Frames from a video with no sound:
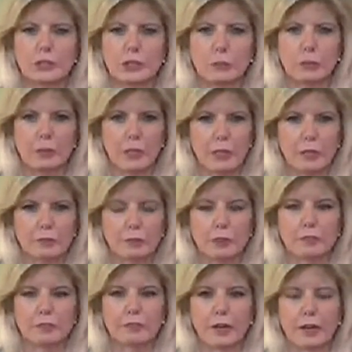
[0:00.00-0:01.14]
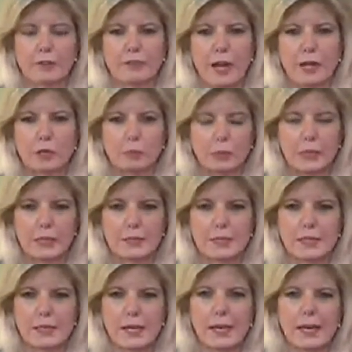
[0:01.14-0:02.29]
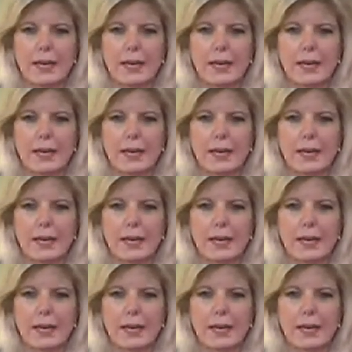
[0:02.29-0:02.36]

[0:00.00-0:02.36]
warship full of fighter planes,